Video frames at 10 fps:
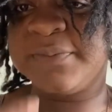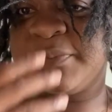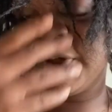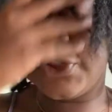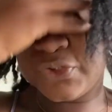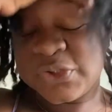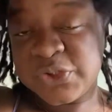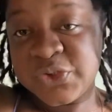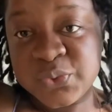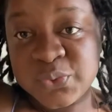make sure
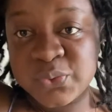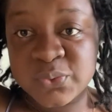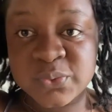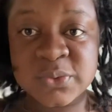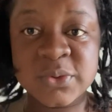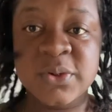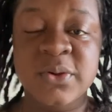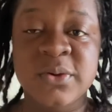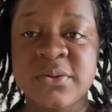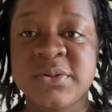you
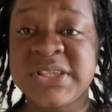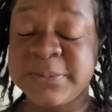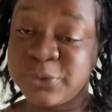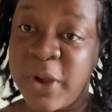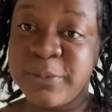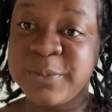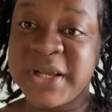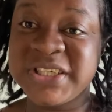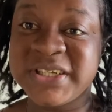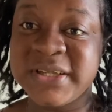subscribe to
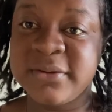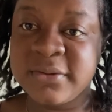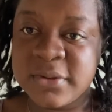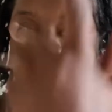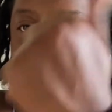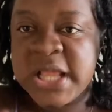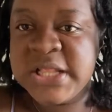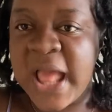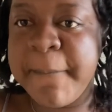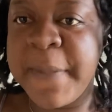my channel, hit
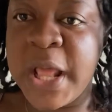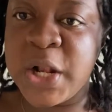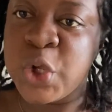that bell